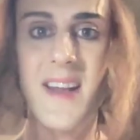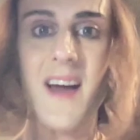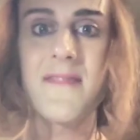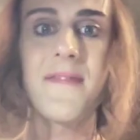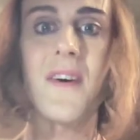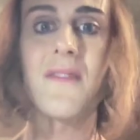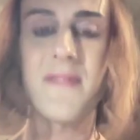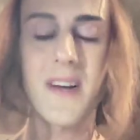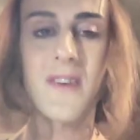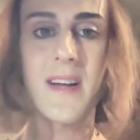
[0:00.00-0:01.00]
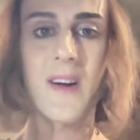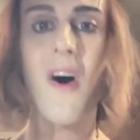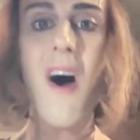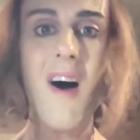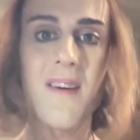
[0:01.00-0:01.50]
I felt very
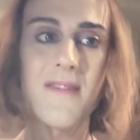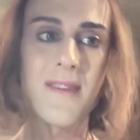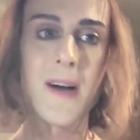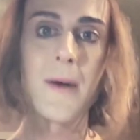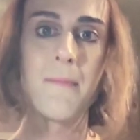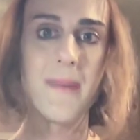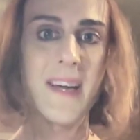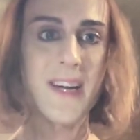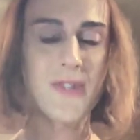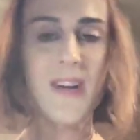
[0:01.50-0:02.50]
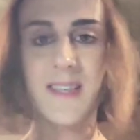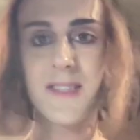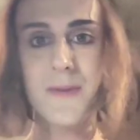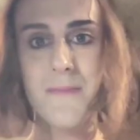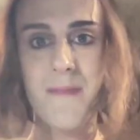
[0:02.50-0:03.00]
off being
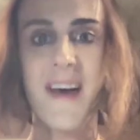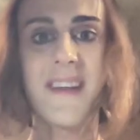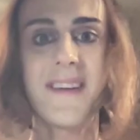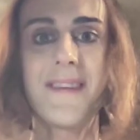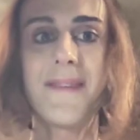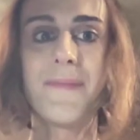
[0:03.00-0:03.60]
attracted to men